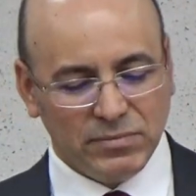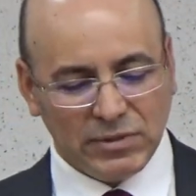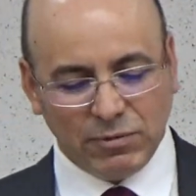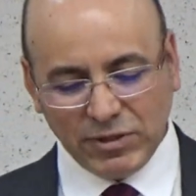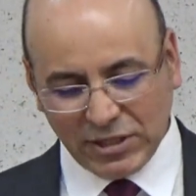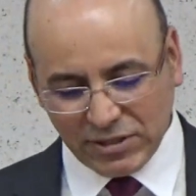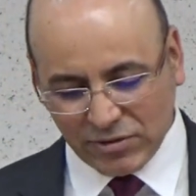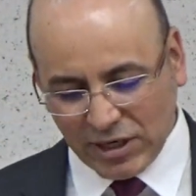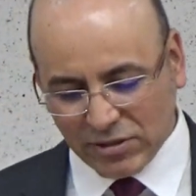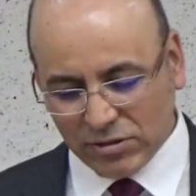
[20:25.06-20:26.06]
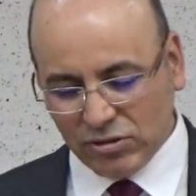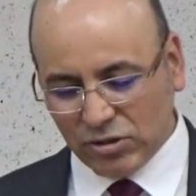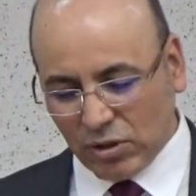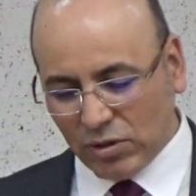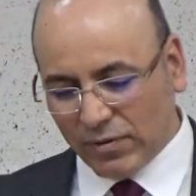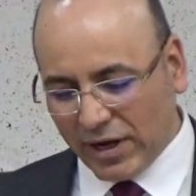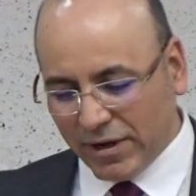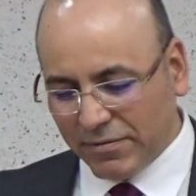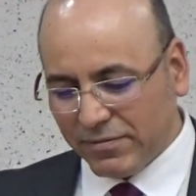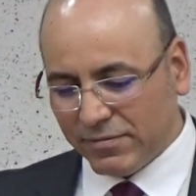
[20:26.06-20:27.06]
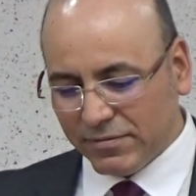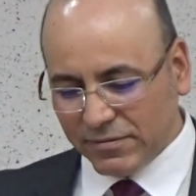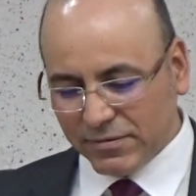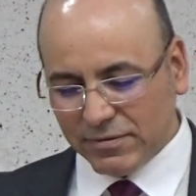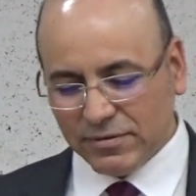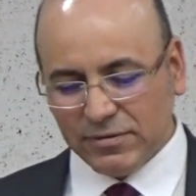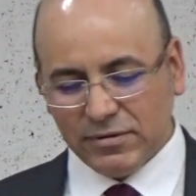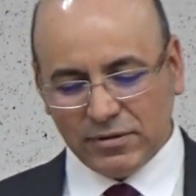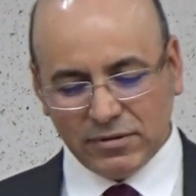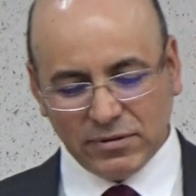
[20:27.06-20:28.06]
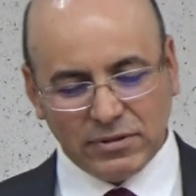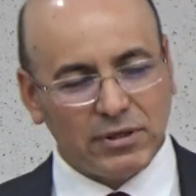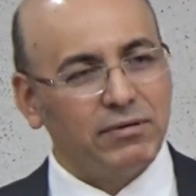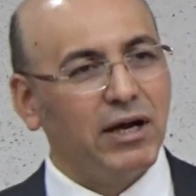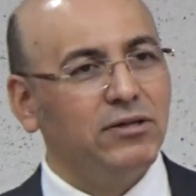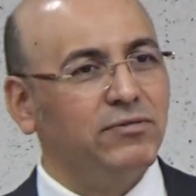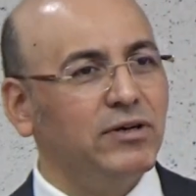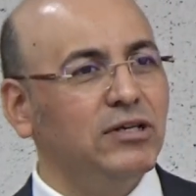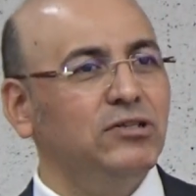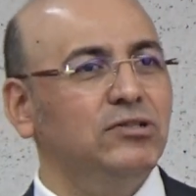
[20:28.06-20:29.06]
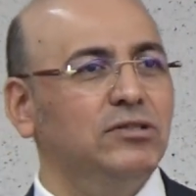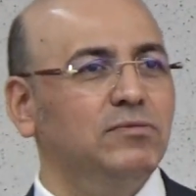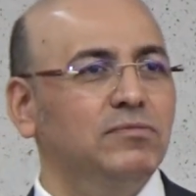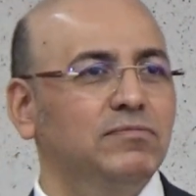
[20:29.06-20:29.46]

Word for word: And we just try to show uh, some kind of religious